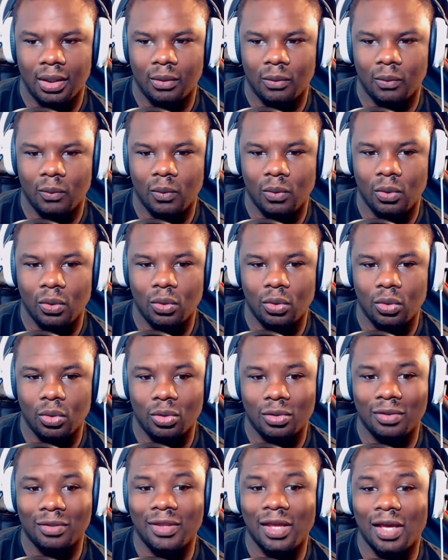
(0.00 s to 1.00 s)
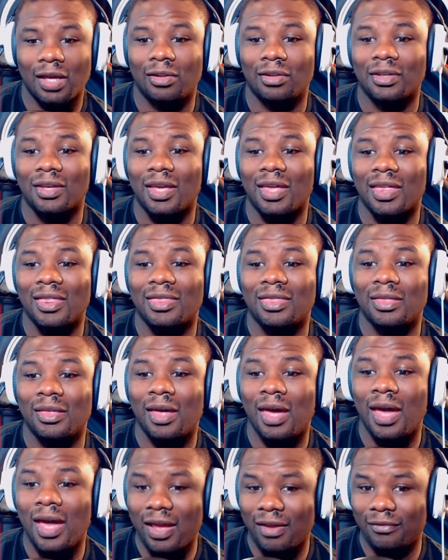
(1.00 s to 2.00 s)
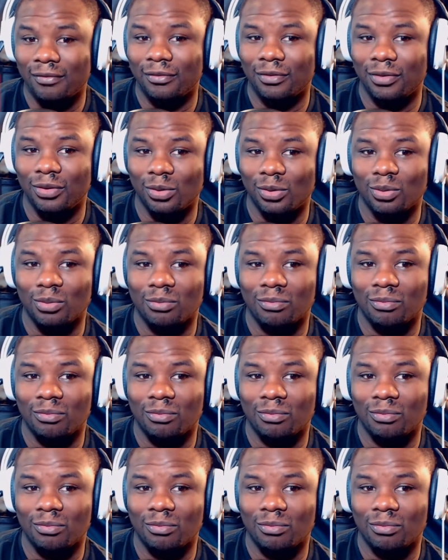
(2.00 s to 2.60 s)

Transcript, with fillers: Whoa, now look at that view.